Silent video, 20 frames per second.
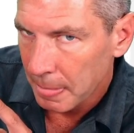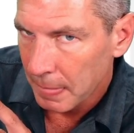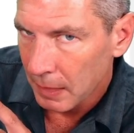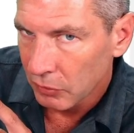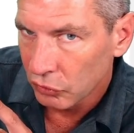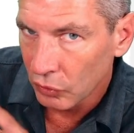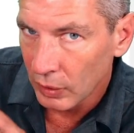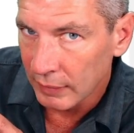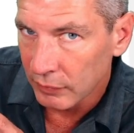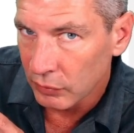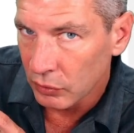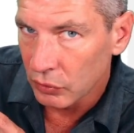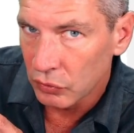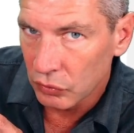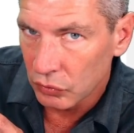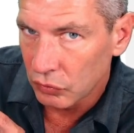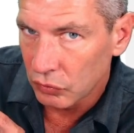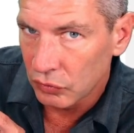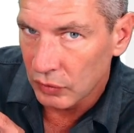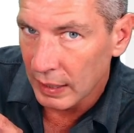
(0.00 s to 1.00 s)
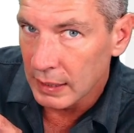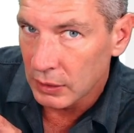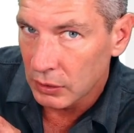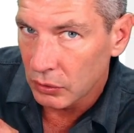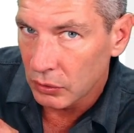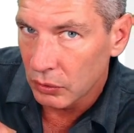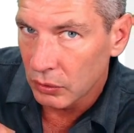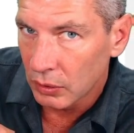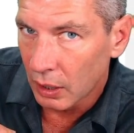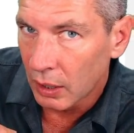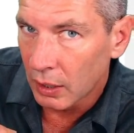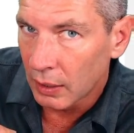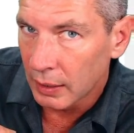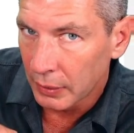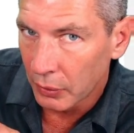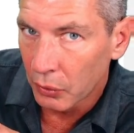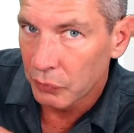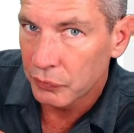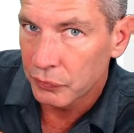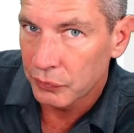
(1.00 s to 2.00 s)
So you have to take your eye
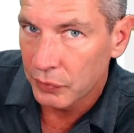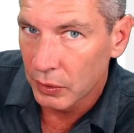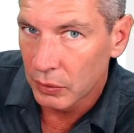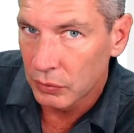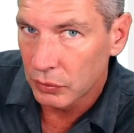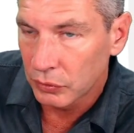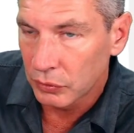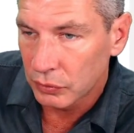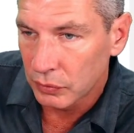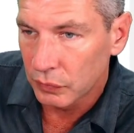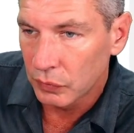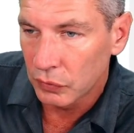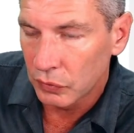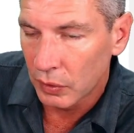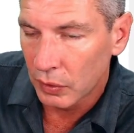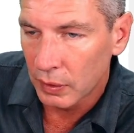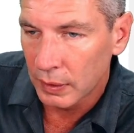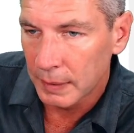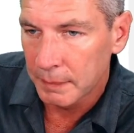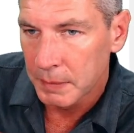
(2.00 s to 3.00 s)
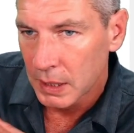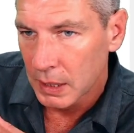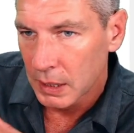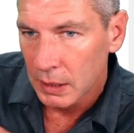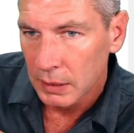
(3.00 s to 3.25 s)
off focus of the target.